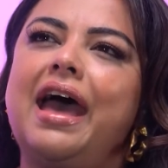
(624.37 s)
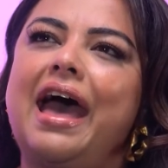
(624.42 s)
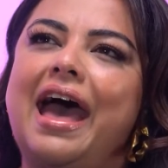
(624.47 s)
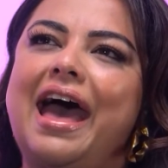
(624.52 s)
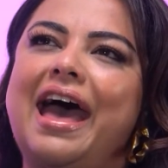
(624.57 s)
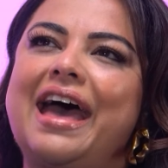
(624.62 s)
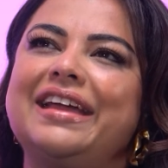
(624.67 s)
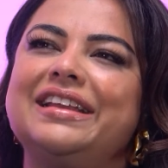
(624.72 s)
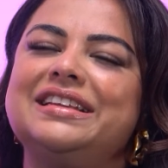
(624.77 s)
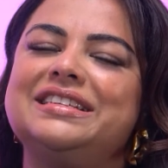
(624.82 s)

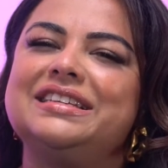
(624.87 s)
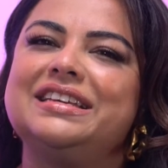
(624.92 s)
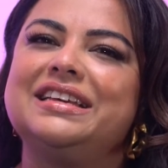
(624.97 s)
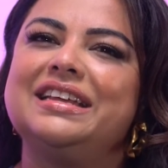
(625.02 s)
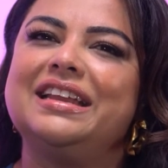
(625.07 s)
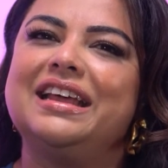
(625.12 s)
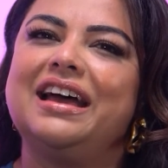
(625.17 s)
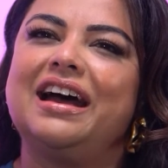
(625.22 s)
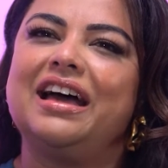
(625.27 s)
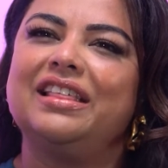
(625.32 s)
And
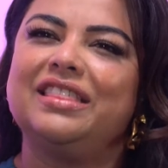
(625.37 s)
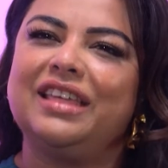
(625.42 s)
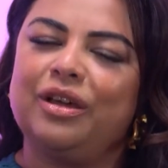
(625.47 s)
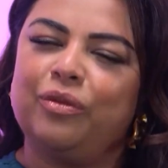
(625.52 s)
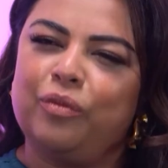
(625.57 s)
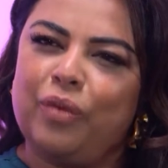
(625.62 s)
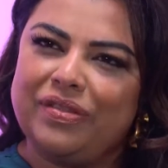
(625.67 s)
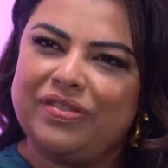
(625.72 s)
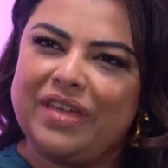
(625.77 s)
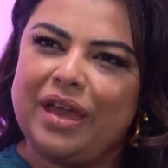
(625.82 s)
I
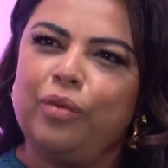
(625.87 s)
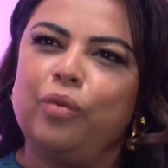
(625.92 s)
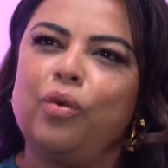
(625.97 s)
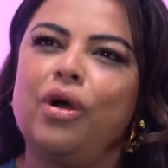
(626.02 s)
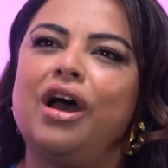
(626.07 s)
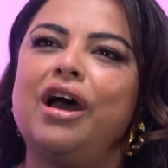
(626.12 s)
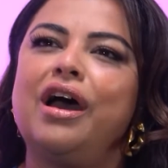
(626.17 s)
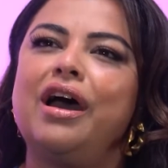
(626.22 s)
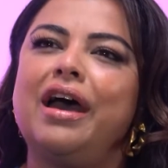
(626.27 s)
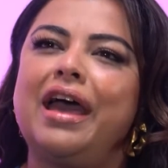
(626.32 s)
think when they
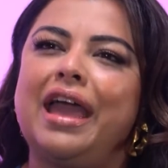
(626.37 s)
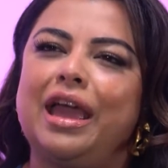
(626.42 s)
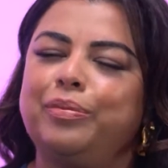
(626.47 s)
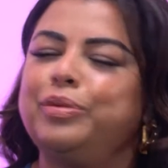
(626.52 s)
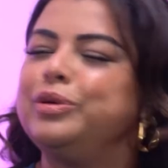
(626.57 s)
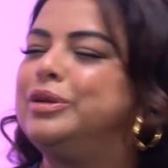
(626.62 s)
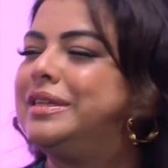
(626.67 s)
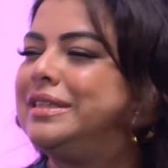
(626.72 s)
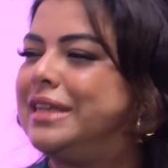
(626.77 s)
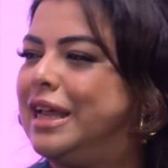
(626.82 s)
were
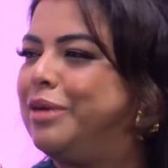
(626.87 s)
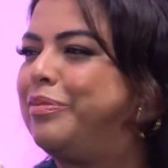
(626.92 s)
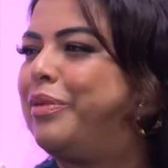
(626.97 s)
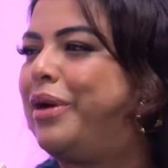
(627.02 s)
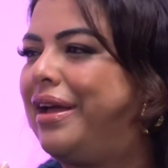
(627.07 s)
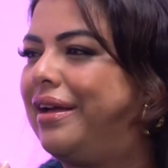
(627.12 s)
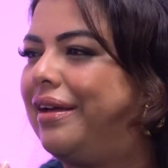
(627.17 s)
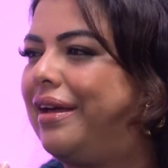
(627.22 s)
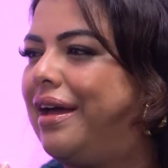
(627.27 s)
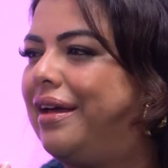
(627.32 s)
able to
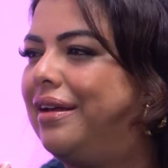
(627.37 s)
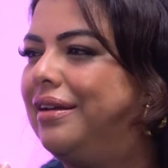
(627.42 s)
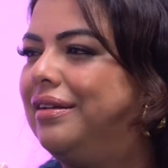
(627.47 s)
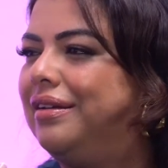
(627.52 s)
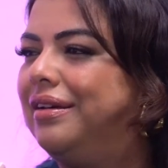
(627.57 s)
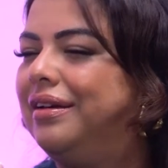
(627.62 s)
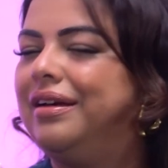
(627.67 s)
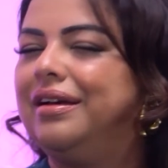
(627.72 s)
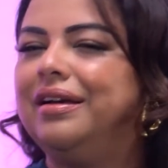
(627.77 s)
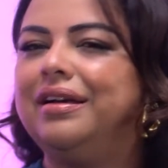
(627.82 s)
celebrate again,
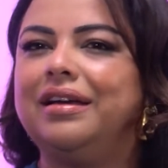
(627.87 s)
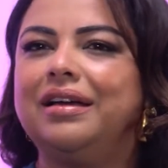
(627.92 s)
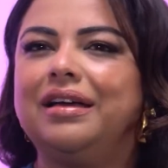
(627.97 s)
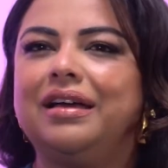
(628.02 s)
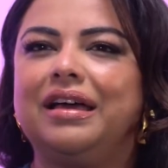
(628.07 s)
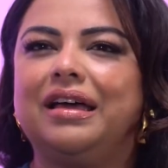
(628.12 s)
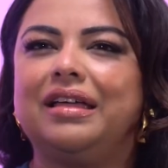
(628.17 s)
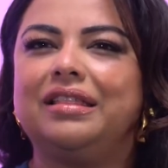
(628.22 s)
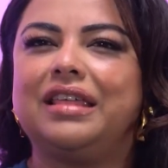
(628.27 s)
mm.